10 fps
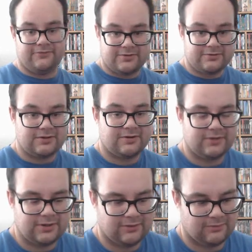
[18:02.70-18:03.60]
he figures out,
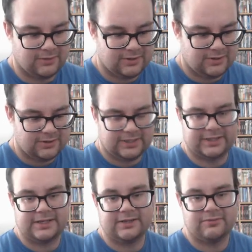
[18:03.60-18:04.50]
that
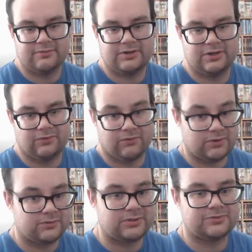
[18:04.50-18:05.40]
they can,
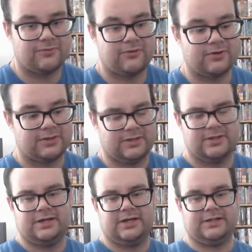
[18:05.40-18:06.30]
work on this more,
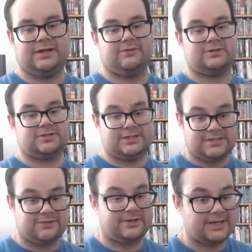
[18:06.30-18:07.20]
and that was,
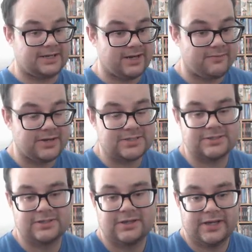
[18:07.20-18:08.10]
instead of 99
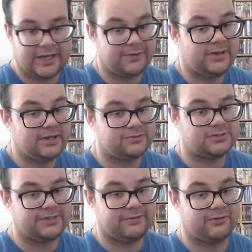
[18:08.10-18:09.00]
minutes, it could be
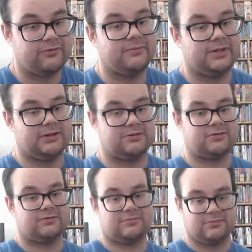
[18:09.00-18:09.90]
173 minutes.